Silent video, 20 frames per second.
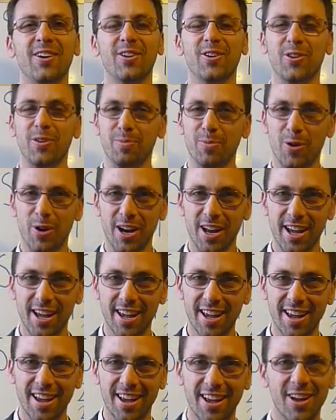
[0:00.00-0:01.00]
Good
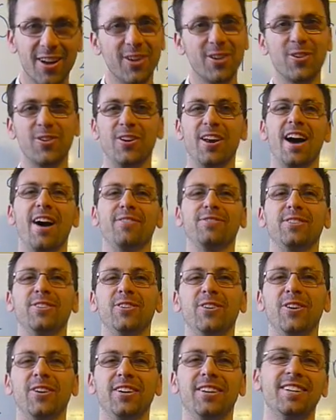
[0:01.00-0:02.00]
morning, good
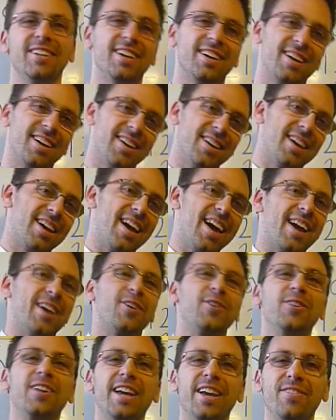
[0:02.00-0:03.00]
afternoon, and
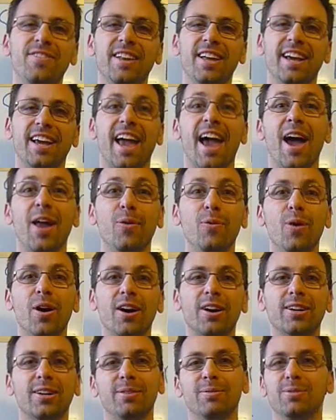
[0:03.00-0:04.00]
good evening, and
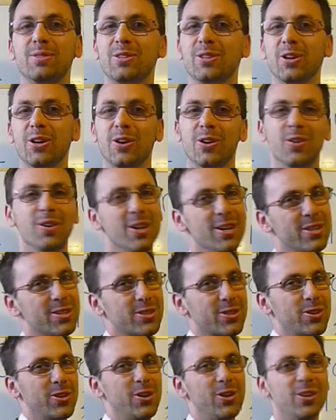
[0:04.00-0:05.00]
welcome to
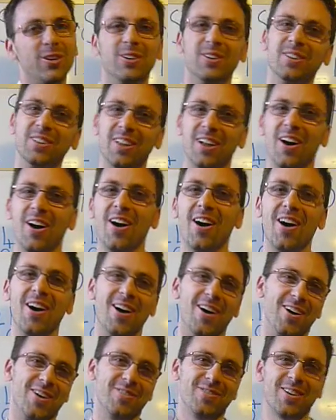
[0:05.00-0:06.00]
School
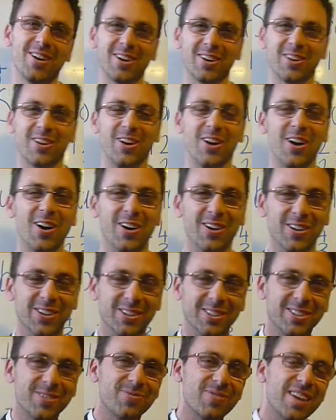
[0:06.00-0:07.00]
of
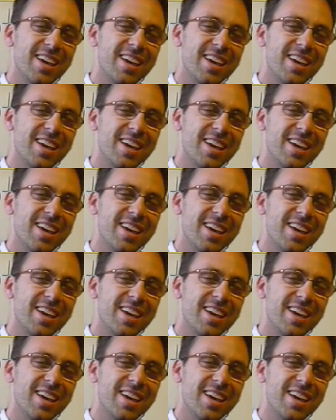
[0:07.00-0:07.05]
Gold.